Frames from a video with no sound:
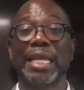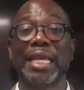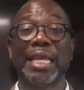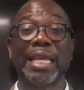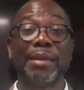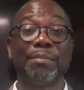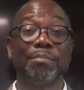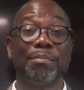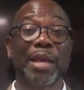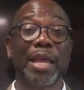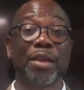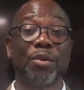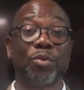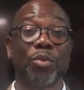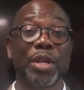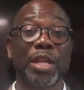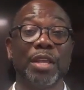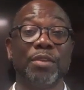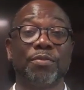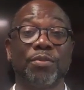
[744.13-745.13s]
It may
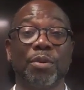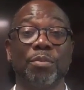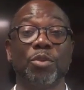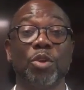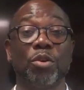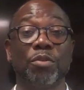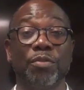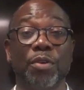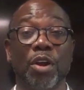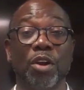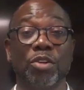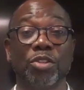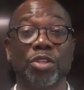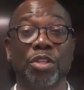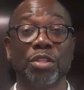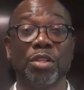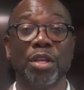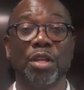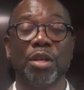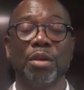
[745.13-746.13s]
read from your
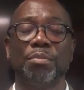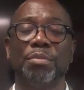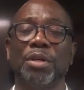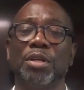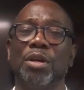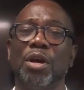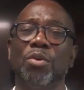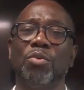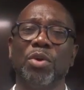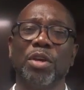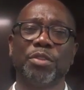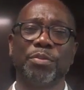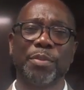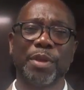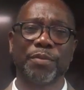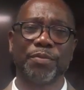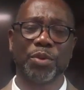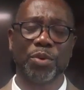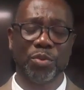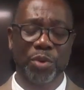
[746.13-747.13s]
version, but go with me
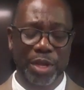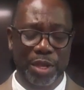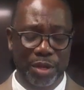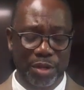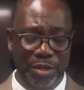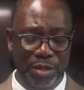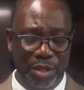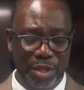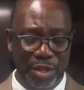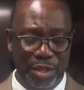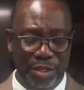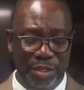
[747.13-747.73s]
if you will.